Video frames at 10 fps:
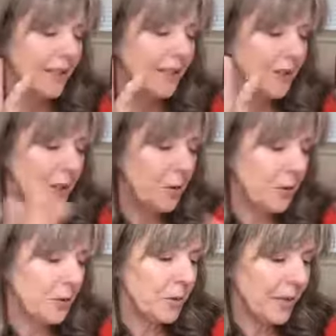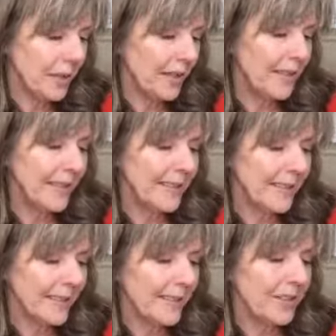you can really get a
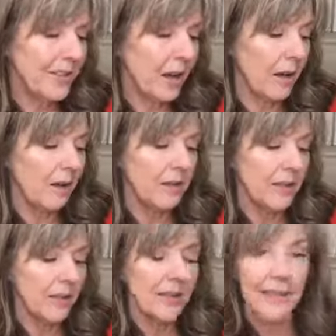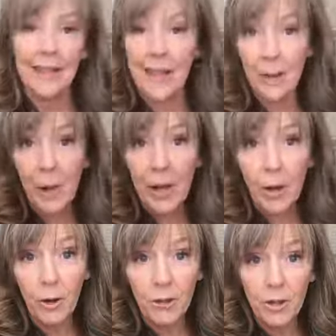sense of, am I
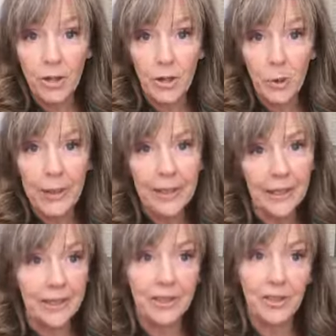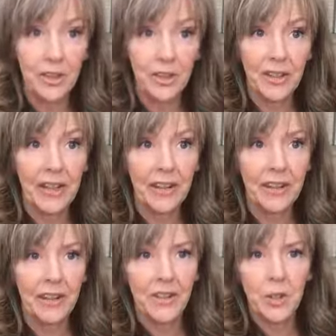overdoing it in certain
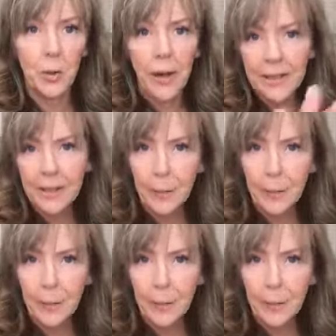areas? Do I need to